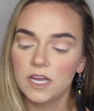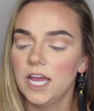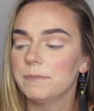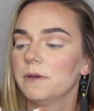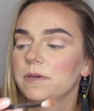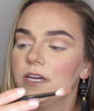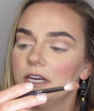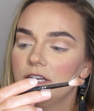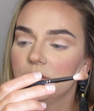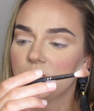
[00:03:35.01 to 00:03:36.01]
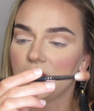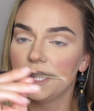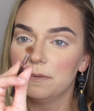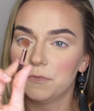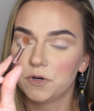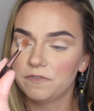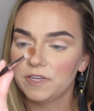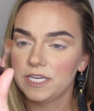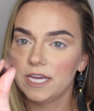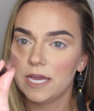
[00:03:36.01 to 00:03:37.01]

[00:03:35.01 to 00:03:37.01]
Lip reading: I'm going in with a Morphe